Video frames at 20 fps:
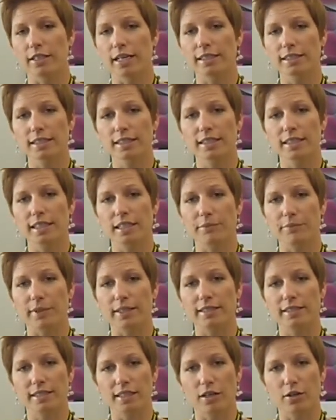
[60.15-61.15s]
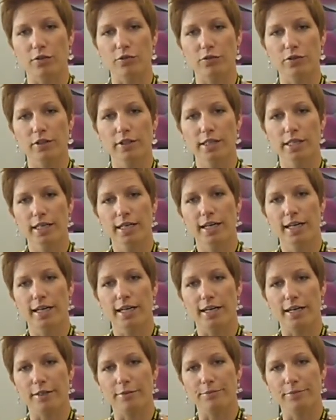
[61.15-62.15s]
Knisley and myself
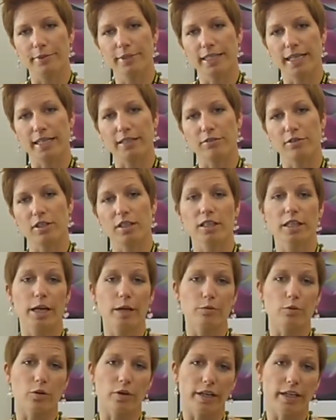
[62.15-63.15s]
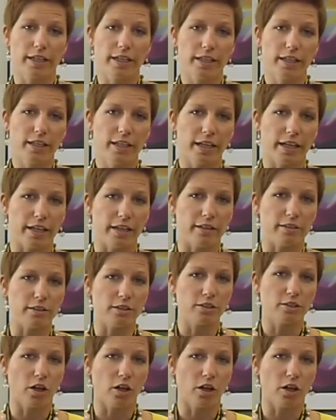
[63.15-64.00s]
kind of collaborated and